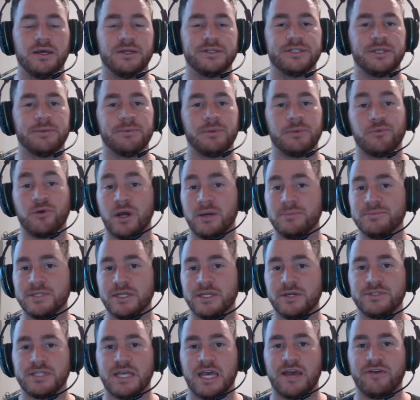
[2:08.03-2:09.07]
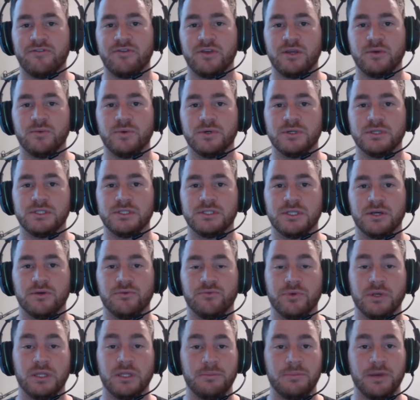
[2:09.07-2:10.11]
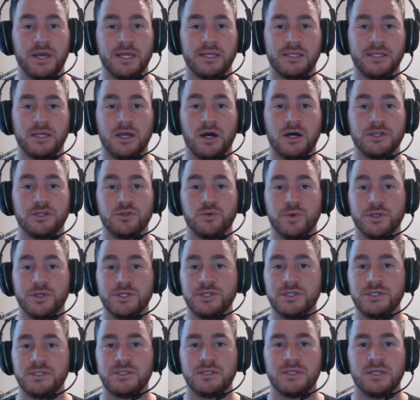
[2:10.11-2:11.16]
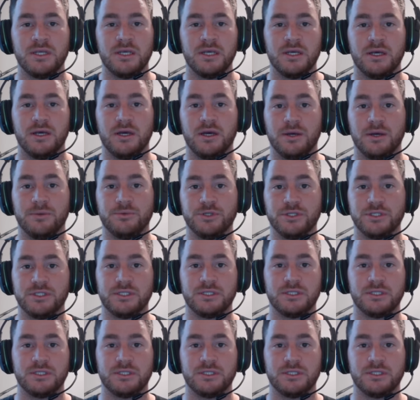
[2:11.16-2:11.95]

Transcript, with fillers: Some of the problems I was having was really bad yaw twitches, in